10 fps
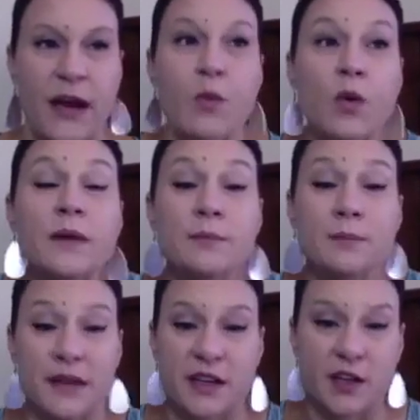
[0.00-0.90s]
I wouldn't
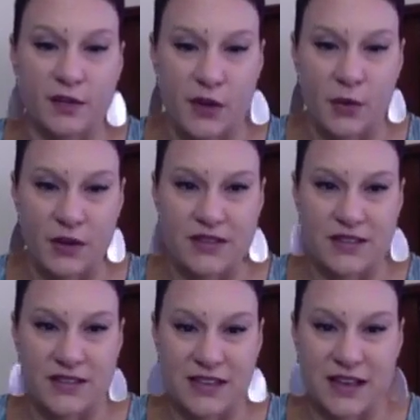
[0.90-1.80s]
be here if there wasn't
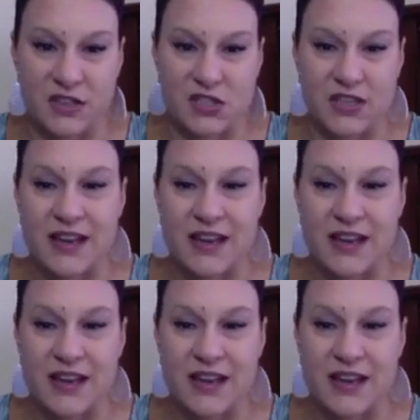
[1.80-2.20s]
this connection.